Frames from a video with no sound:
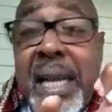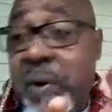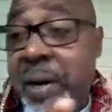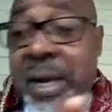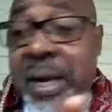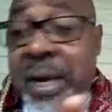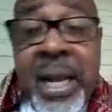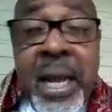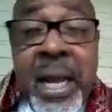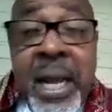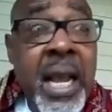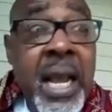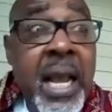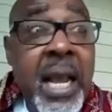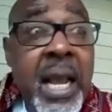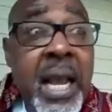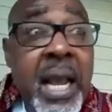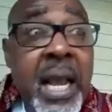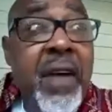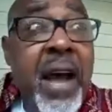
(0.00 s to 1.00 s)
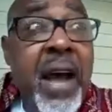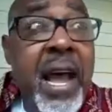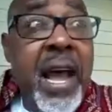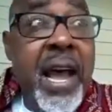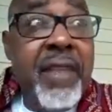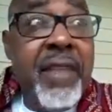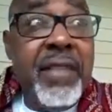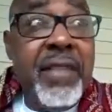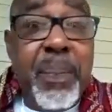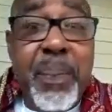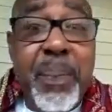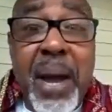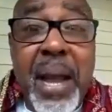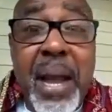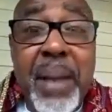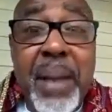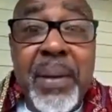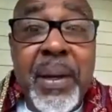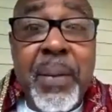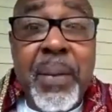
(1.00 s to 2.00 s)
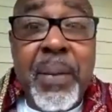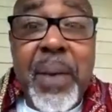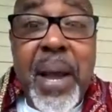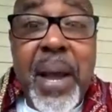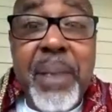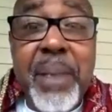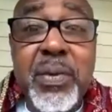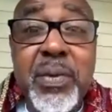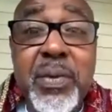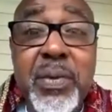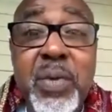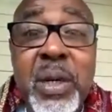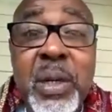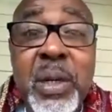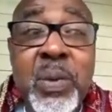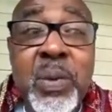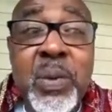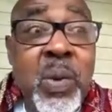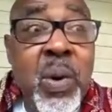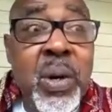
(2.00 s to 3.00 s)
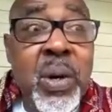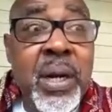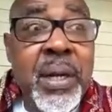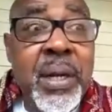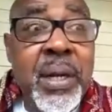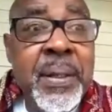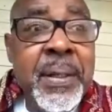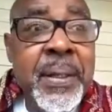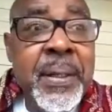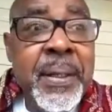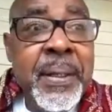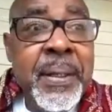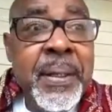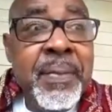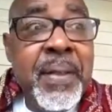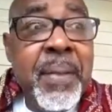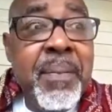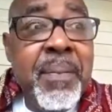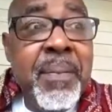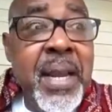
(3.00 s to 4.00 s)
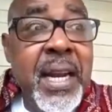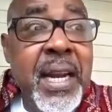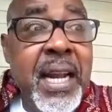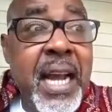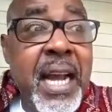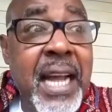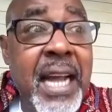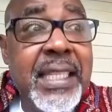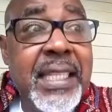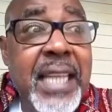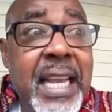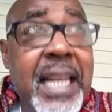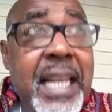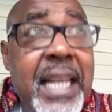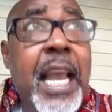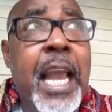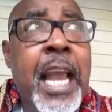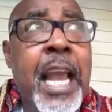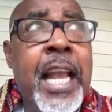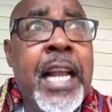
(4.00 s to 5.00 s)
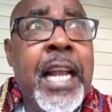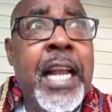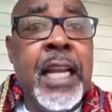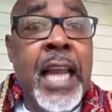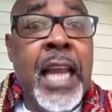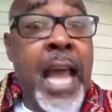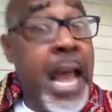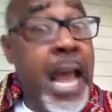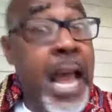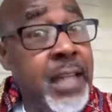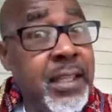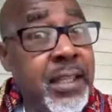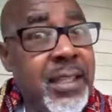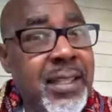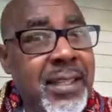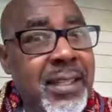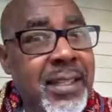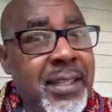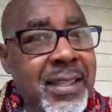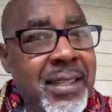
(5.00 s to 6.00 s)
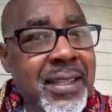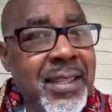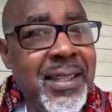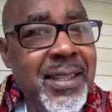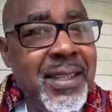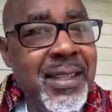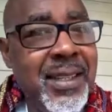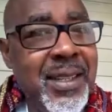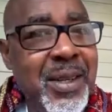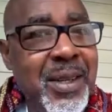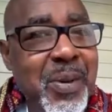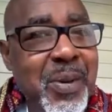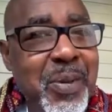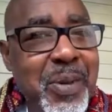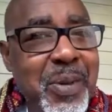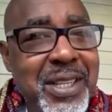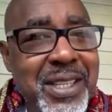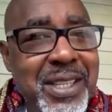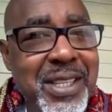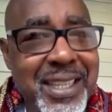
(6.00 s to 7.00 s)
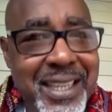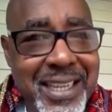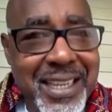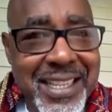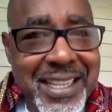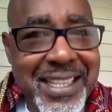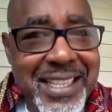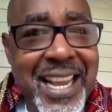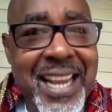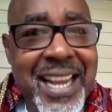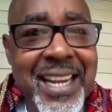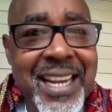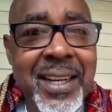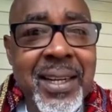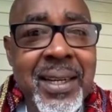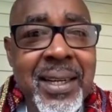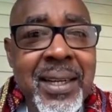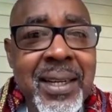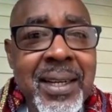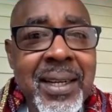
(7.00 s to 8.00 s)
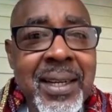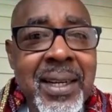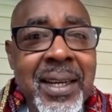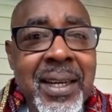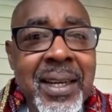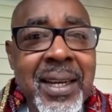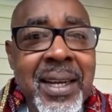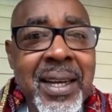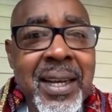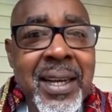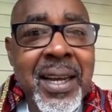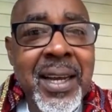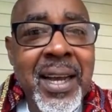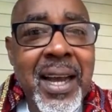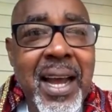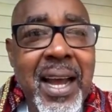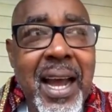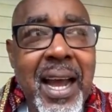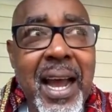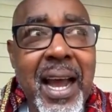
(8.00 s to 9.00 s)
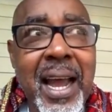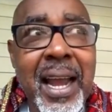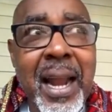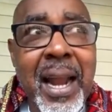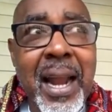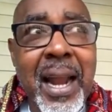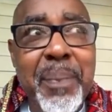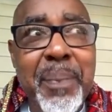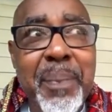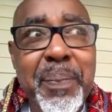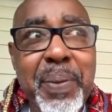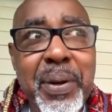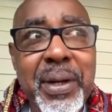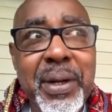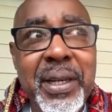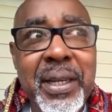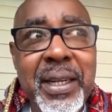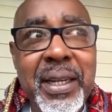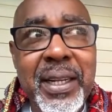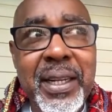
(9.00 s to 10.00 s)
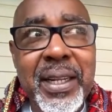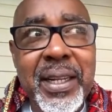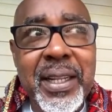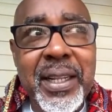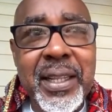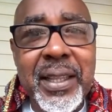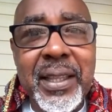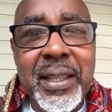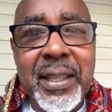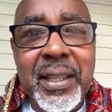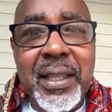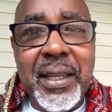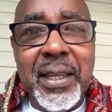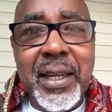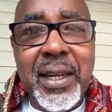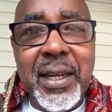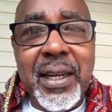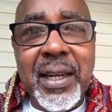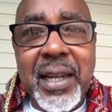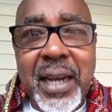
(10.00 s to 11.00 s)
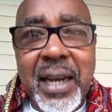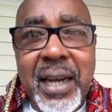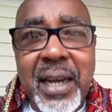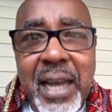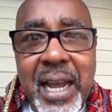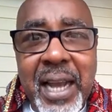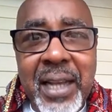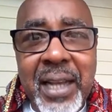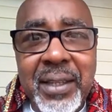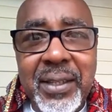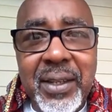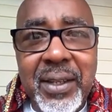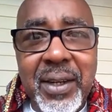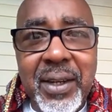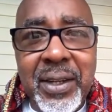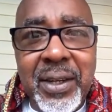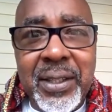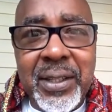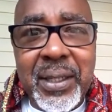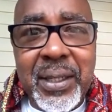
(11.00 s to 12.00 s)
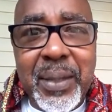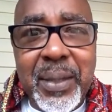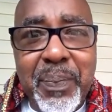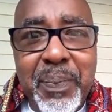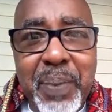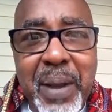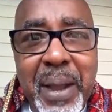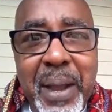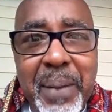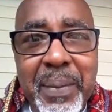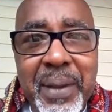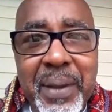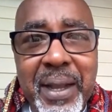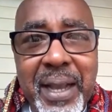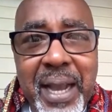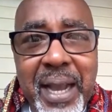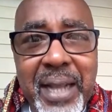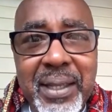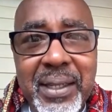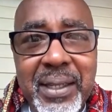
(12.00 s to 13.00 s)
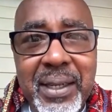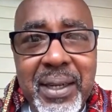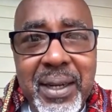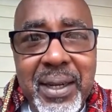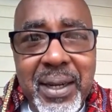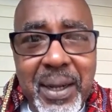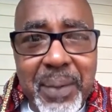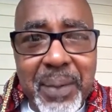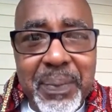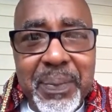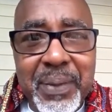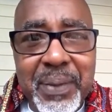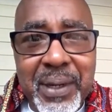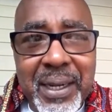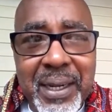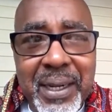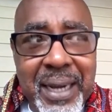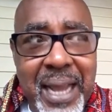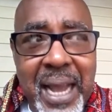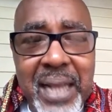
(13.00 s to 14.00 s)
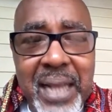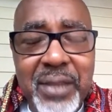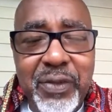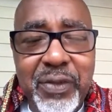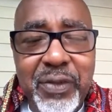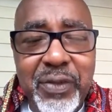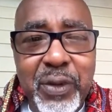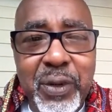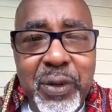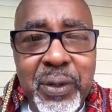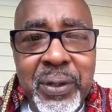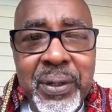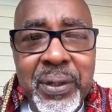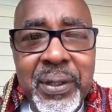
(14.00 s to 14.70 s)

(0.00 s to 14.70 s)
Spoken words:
in it. If I have the pipe and the pipe is running water, the minute I take a glass, which is a container, and I put the glass onto the pipe and catch a cup, a glass full,